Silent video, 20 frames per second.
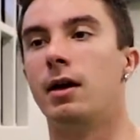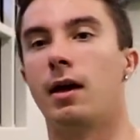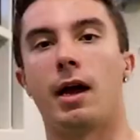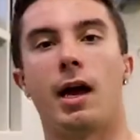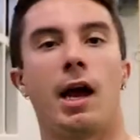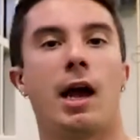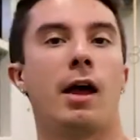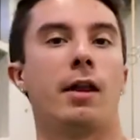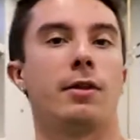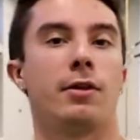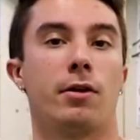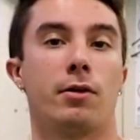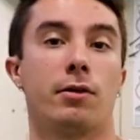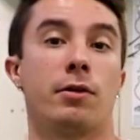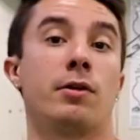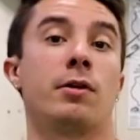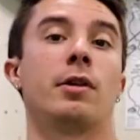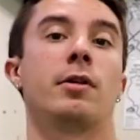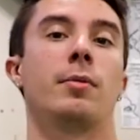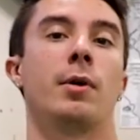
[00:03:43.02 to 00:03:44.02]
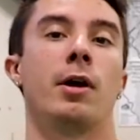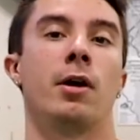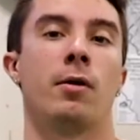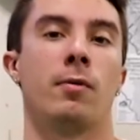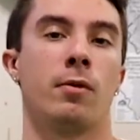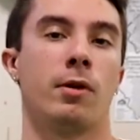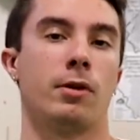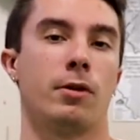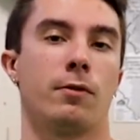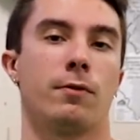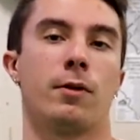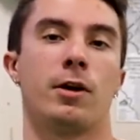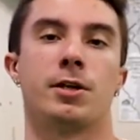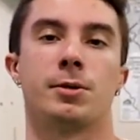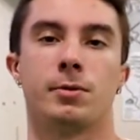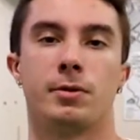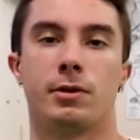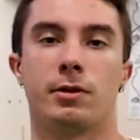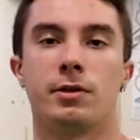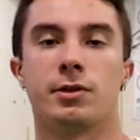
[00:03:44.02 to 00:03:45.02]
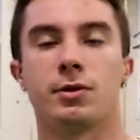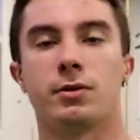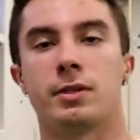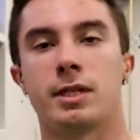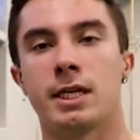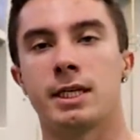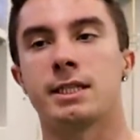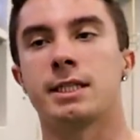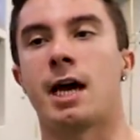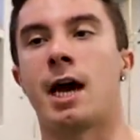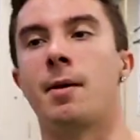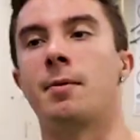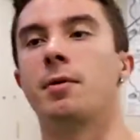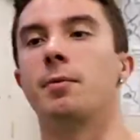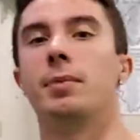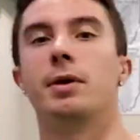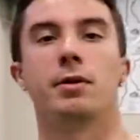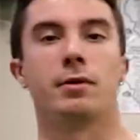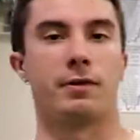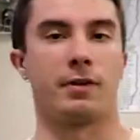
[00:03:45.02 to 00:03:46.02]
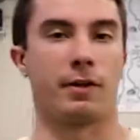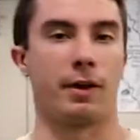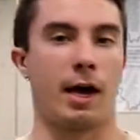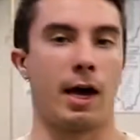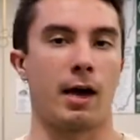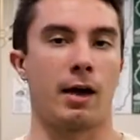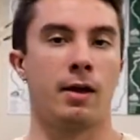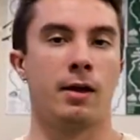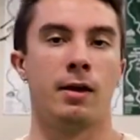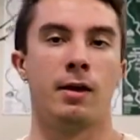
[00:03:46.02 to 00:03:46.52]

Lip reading: and they're learning the bent arm one their freshman year. So it takes time to build to that.